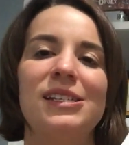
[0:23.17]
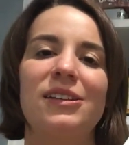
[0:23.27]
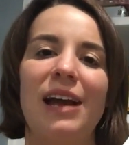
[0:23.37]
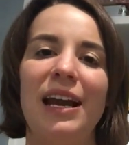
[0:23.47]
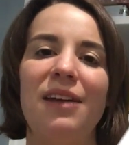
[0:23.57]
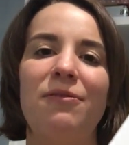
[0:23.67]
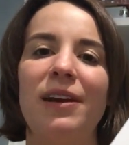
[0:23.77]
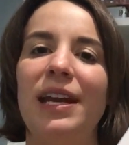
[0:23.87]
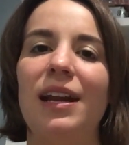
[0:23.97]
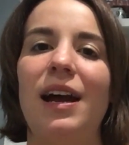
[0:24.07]
So kind of
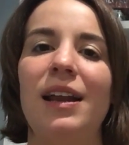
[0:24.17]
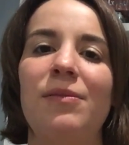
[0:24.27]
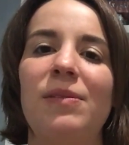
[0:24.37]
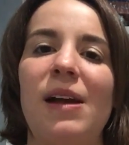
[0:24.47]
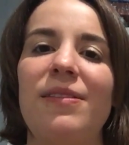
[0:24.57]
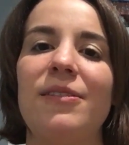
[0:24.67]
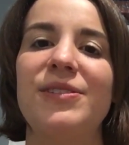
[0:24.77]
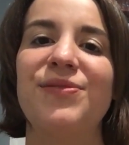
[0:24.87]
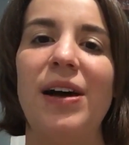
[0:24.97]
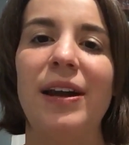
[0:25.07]
working on
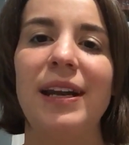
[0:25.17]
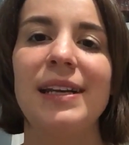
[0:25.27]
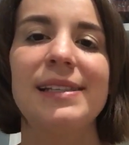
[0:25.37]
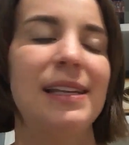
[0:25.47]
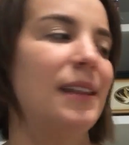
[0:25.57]
those phonics